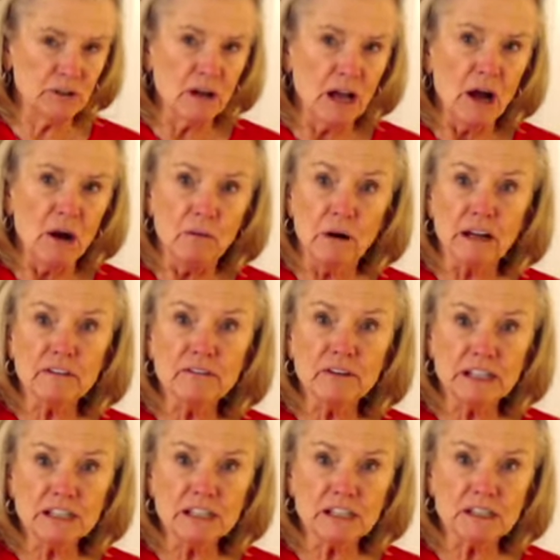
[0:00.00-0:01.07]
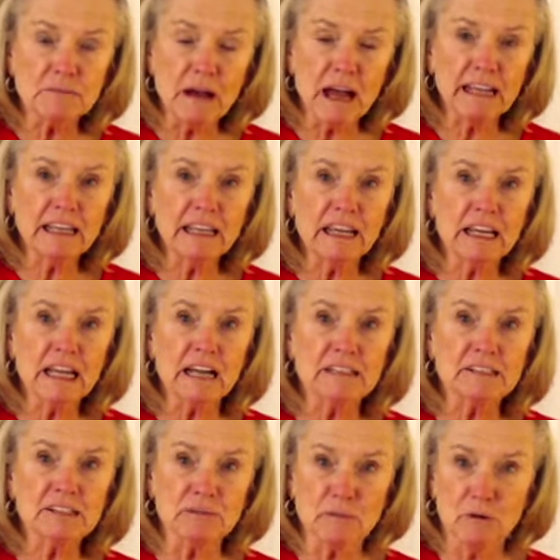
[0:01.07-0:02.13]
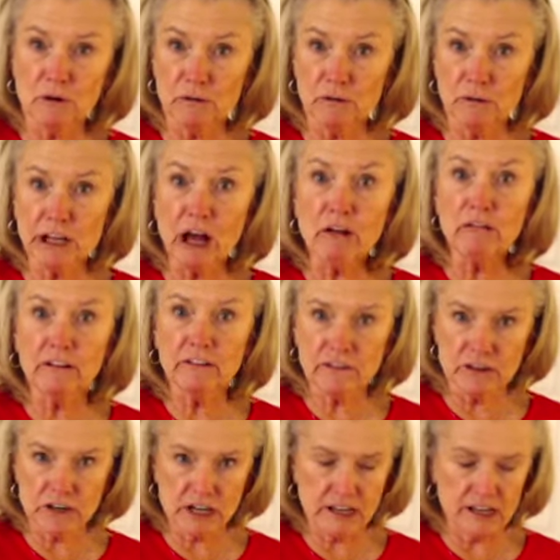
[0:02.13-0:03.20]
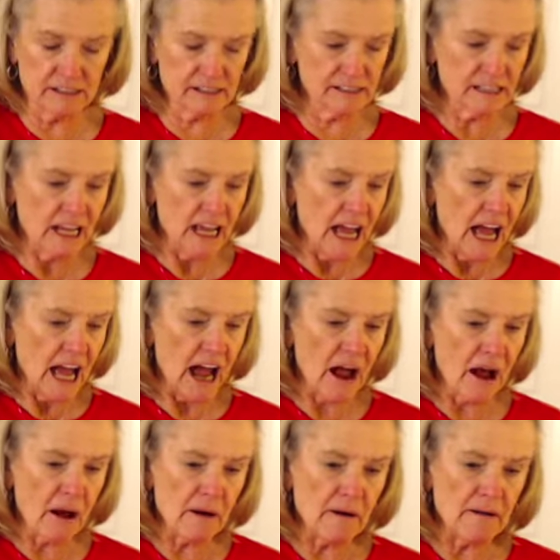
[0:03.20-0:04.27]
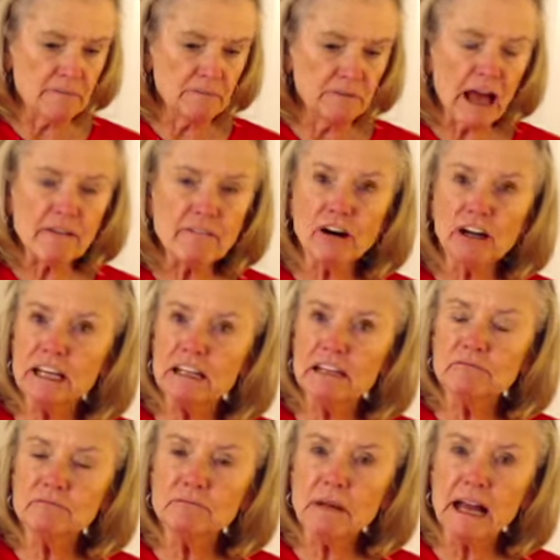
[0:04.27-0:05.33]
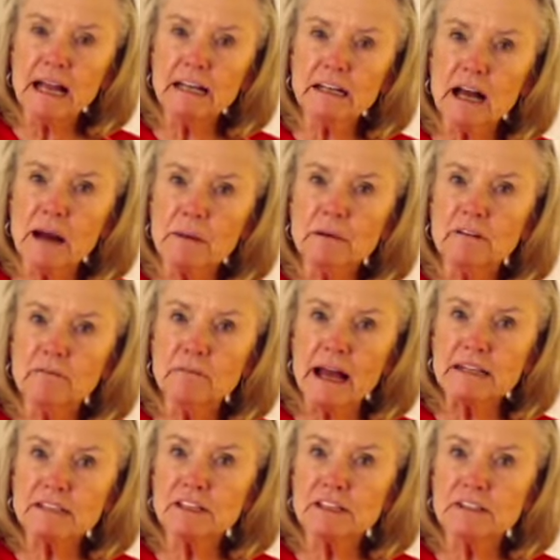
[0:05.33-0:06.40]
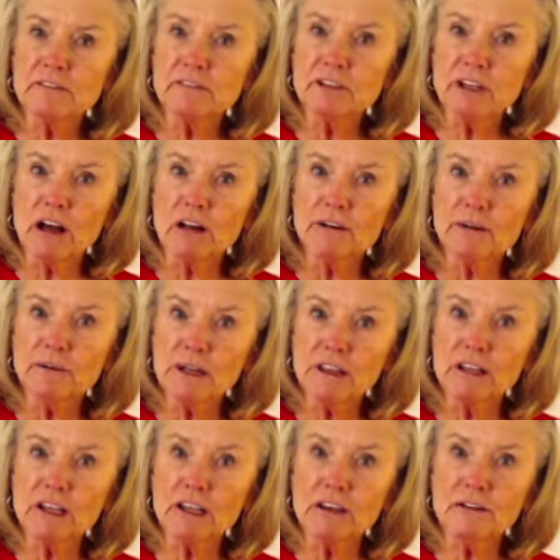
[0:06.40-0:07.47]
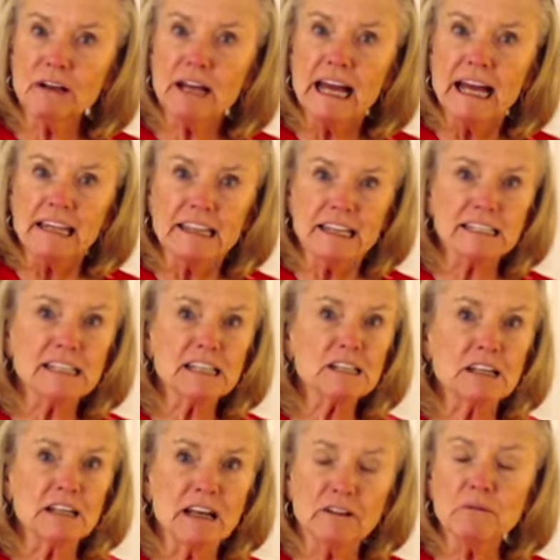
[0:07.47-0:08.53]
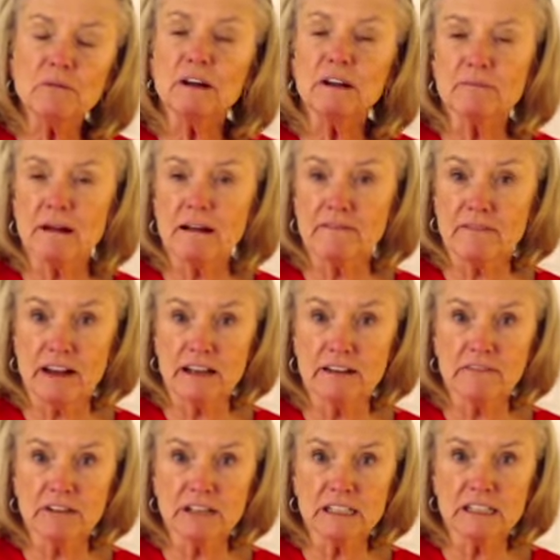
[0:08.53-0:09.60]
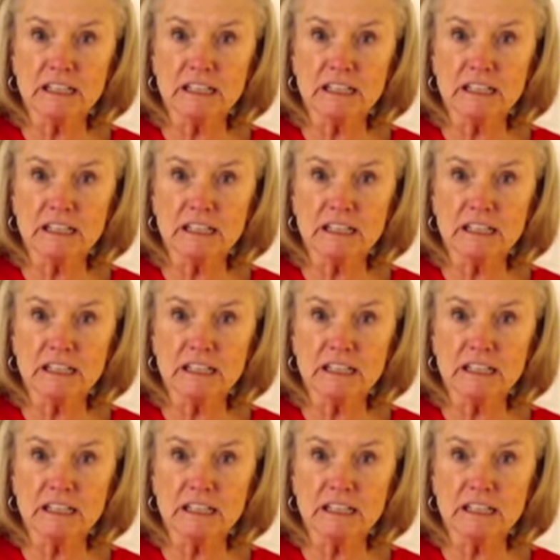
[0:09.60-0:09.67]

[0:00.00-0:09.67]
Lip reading: One of which is making some more granola for us. I've already made a couple of batches of granola with you. This is another one of my favorites.